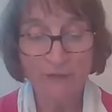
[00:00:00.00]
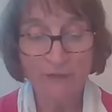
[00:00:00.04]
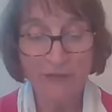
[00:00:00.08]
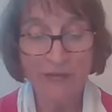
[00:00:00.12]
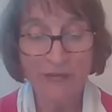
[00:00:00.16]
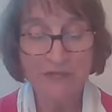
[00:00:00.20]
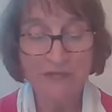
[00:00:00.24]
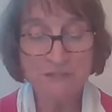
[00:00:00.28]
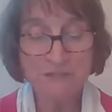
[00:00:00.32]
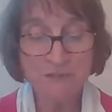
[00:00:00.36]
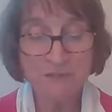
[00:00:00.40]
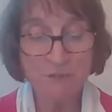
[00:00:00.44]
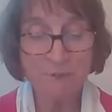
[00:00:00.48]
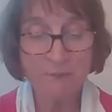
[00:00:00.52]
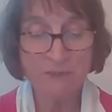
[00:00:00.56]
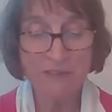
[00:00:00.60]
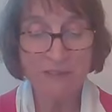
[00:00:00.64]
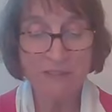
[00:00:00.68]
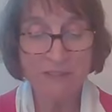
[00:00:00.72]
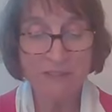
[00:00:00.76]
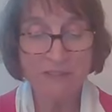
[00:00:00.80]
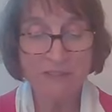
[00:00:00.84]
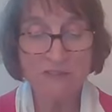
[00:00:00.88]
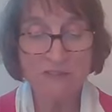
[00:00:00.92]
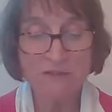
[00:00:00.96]
We ask you,
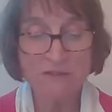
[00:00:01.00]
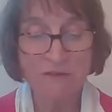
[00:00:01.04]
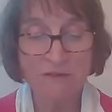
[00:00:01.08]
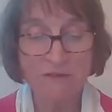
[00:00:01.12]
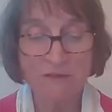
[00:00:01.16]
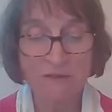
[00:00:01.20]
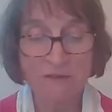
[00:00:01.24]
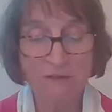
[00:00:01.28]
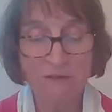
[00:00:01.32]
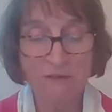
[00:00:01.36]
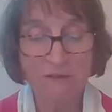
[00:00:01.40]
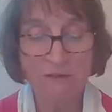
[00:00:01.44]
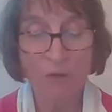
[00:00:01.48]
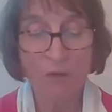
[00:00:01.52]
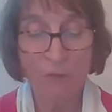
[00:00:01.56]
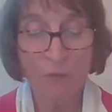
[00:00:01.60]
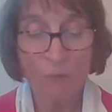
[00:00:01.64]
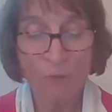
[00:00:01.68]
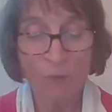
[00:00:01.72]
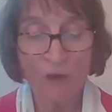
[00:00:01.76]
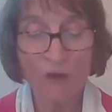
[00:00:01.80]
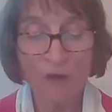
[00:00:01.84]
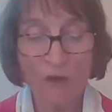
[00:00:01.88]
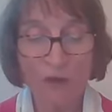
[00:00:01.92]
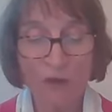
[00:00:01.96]
please,
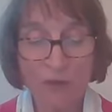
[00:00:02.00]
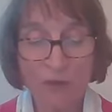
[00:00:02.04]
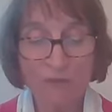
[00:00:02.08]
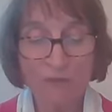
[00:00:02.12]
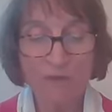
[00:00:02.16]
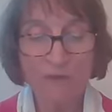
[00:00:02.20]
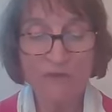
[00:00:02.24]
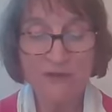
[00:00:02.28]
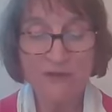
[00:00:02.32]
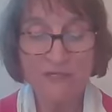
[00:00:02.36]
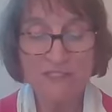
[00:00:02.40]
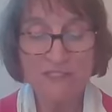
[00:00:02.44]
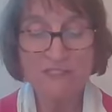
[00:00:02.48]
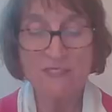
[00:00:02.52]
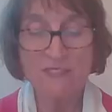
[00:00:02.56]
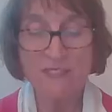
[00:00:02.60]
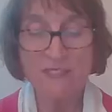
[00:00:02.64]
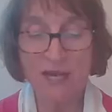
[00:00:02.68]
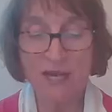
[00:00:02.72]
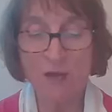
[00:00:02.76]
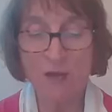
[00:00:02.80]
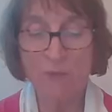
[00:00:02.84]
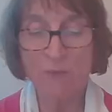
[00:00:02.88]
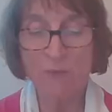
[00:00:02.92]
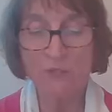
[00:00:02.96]
walk with us
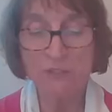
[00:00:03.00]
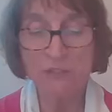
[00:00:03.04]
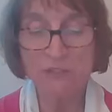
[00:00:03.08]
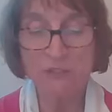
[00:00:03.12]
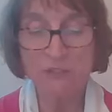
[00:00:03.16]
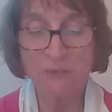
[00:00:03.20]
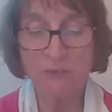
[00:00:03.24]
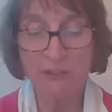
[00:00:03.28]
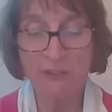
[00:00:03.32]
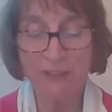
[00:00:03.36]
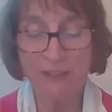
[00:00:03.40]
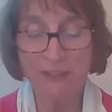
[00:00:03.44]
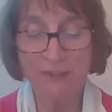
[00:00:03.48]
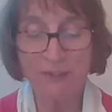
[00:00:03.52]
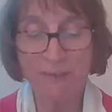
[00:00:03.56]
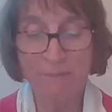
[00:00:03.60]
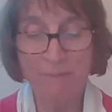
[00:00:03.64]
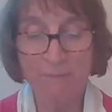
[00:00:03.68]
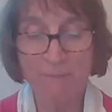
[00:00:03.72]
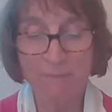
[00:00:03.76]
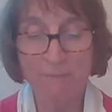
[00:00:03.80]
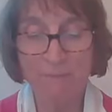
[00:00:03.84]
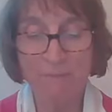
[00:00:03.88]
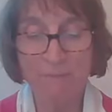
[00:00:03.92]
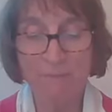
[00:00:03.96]
in our
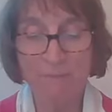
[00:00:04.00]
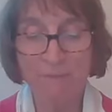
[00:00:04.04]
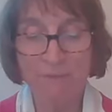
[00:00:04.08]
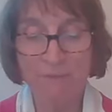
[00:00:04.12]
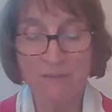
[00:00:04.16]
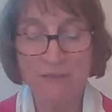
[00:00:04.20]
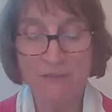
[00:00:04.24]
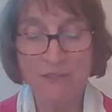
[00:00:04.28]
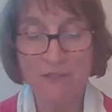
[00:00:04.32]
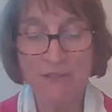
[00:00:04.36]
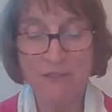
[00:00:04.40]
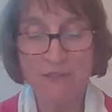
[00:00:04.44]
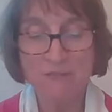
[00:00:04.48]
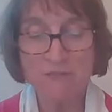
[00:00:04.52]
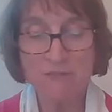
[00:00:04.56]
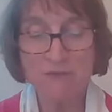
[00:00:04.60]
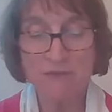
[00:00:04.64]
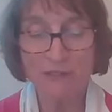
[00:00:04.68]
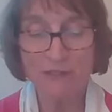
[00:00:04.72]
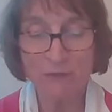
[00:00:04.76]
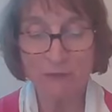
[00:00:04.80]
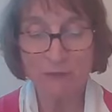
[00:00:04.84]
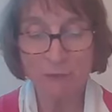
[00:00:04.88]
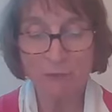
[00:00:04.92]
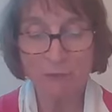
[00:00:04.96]
journey
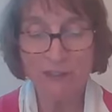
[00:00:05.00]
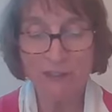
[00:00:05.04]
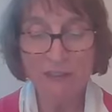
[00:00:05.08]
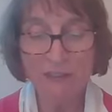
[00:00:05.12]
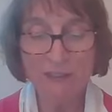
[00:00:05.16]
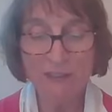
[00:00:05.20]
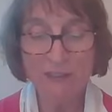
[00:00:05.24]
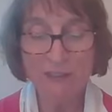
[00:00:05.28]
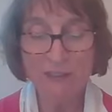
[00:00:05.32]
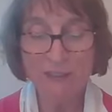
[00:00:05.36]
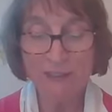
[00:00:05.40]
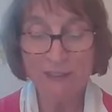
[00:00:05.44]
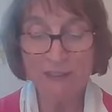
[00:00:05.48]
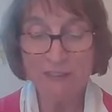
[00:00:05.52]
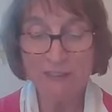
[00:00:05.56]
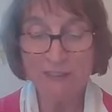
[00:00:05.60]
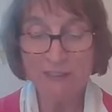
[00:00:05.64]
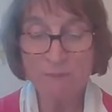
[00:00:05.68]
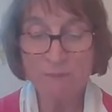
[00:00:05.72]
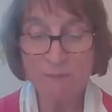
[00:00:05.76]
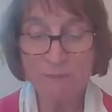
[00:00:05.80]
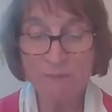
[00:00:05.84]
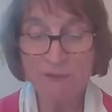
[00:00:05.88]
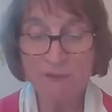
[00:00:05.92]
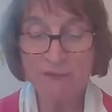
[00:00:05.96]
so that we can
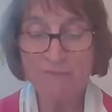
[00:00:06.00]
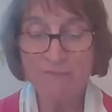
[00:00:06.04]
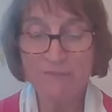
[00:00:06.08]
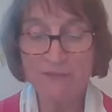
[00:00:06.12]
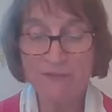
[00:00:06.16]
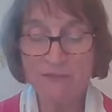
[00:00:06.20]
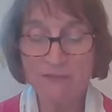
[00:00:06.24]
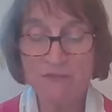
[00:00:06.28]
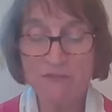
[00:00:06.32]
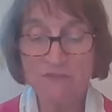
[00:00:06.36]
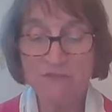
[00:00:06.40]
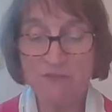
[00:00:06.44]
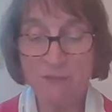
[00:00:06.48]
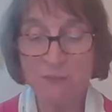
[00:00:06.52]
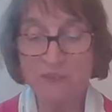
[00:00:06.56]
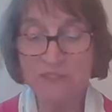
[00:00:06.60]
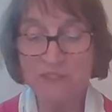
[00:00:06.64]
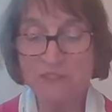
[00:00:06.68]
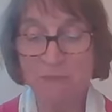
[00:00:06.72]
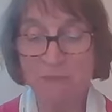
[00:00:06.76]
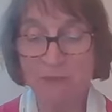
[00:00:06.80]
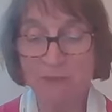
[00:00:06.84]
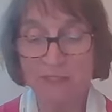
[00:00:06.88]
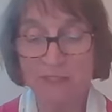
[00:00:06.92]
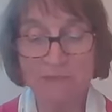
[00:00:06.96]
experience the
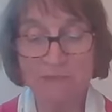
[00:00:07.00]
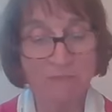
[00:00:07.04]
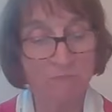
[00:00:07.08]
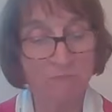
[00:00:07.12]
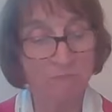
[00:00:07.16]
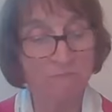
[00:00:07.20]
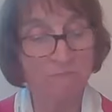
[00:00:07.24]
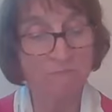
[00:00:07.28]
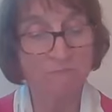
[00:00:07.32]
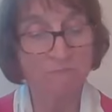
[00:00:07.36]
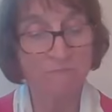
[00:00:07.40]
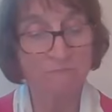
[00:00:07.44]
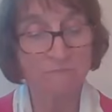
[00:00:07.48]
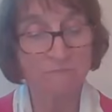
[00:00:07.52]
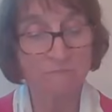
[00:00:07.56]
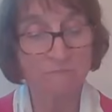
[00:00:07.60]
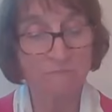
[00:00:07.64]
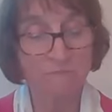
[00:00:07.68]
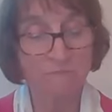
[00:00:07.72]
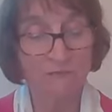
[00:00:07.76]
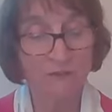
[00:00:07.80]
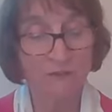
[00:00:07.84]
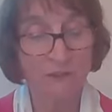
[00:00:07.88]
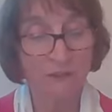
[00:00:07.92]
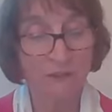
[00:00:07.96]
resurrection.
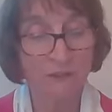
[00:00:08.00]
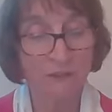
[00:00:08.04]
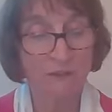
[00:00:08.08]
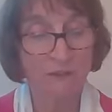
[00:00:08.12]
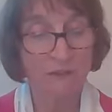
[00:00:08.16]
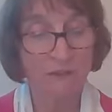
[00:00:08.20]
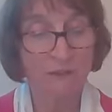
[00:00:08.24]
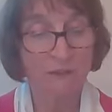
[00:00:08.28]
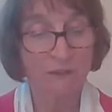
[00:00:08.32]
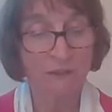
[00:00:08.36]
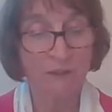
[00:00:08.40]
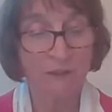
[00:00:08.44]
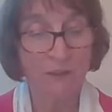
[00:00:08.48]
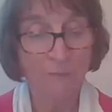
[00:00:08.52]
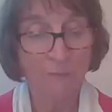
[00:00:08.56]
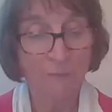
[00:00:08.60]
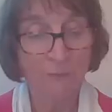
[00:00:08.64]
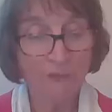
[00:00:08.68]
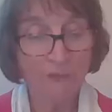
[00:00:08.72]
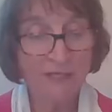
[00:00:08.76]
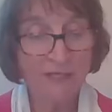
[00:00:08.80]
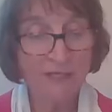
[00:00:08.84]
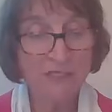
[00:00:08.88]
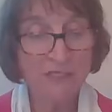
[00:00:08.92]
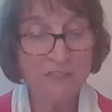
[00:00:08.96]

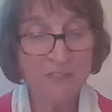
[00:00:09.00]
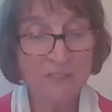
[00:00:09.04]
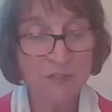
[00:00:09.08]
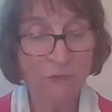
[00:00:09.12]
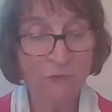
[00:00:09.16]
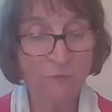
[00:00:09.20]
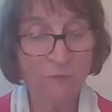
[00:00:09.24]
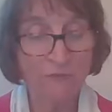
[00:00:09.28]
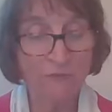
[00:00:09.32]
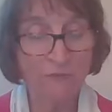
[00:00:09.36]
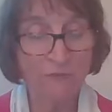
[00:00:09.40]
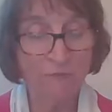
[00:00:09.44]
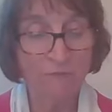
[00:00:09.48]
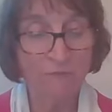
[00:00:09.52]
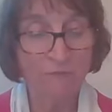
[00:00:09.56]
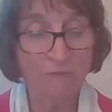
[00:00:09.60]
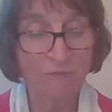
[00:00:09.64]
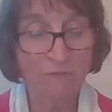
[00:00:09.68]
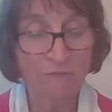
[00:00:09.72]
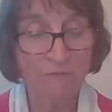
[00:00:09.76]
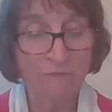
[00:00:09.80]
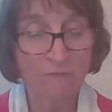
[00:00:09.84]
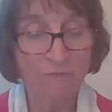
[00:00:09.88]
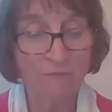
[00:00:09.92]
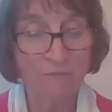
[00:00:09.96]
Break us open.
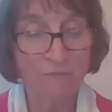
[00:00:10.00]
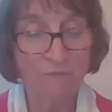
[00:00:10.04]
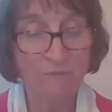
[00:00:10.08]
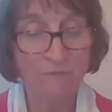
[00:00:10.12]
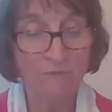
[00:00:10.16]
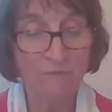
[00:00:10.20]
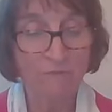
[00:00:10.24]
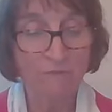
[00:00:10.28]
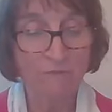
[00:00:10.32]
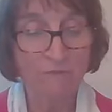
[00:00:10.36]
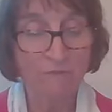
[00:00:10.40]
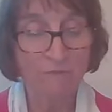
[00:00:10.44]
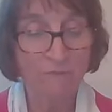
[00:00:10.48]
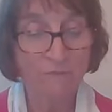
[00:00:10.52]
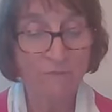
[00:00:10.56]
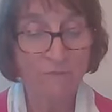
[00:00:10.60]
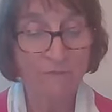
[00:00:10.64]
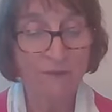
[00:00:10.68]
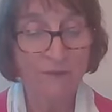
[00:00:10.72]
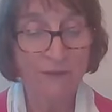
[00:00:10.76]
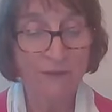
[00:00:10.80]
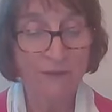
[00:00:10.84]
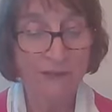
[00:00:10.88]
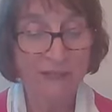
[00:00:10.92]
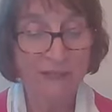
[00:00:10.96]

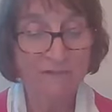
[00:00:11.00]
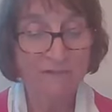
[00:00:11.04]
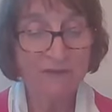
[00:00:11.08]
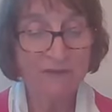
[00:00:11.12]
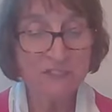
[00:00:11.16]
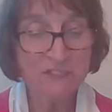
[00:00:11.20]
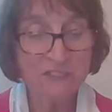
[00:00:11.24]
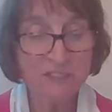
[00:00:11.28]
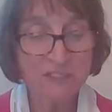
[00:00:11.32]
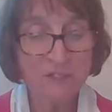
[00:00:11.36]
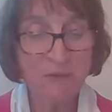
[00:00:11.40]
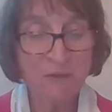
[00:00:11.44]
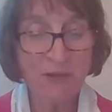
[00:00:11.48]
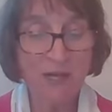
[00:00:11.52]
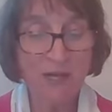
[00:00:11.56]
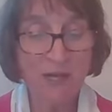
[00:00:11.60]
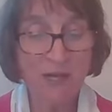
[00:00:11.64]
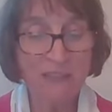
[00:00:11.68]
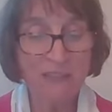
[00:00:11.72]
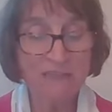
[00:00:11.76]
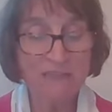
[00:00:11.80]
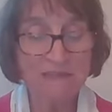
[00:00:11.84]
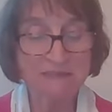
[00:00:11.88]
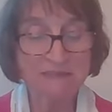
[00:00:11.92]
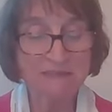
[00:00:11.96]
Give us new
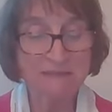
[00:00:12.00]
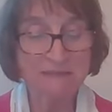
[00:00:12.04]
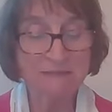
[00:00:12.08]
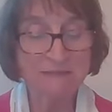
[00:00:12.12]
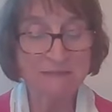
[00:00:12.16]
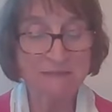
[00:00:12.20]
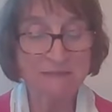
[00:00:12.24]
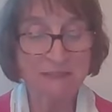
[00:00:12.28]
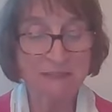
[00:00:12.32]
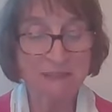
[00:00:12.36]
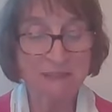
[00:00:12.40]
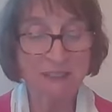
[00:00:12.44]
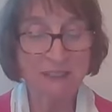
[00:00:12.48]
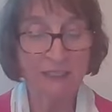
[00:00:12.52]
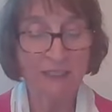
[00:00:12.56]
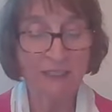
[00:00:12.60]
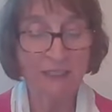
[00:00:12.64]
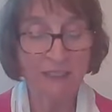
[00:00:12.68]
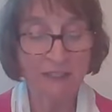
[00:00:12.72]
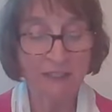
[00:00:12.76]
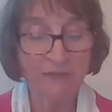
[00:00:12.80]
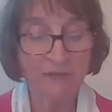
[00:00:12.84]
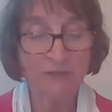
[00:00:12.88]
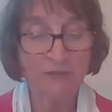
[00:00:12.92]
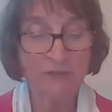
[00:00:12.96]
eyes
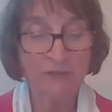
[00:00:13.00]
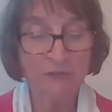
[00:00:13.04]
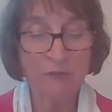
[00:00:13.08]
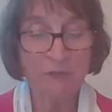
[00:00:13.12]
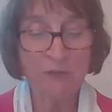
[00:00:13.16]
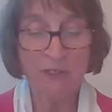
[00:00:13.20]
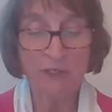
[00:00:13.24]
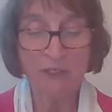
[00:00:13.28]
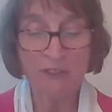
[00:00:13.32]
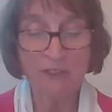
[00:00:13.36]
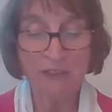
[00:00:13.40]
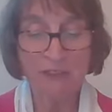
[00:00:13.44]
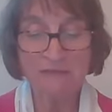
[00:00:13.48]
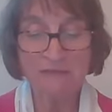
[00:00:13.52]
and a new